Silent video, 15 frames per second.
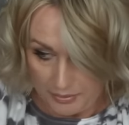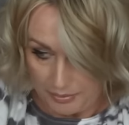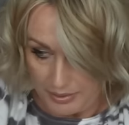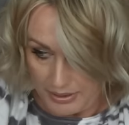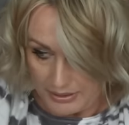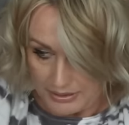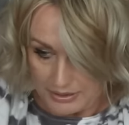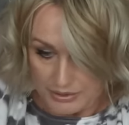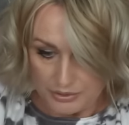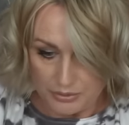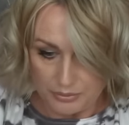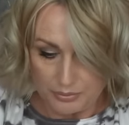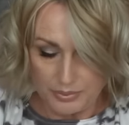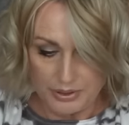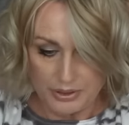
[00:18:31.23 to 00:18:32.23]
bit to
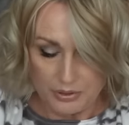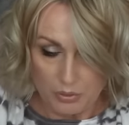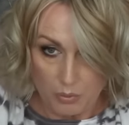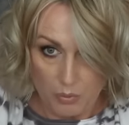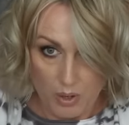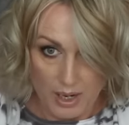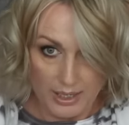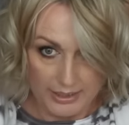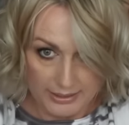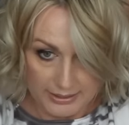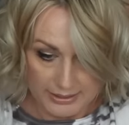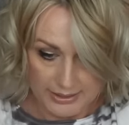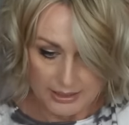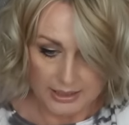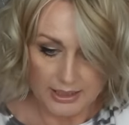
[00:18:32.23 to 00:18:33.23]
be
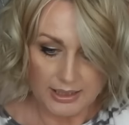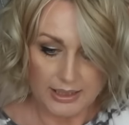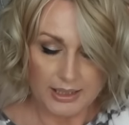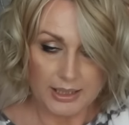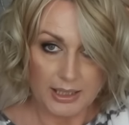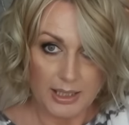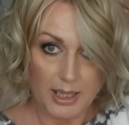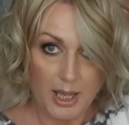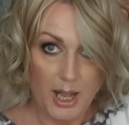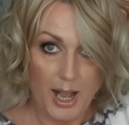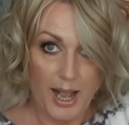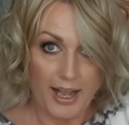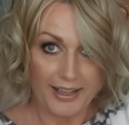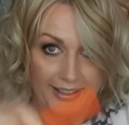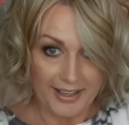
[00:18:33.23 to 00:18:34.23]
quite
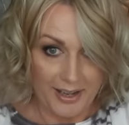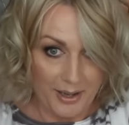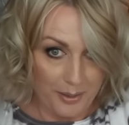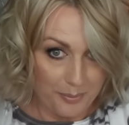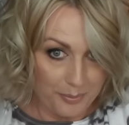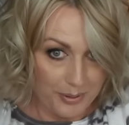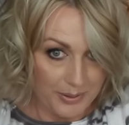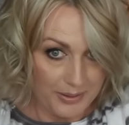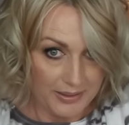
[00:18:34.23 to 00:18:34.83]
high up.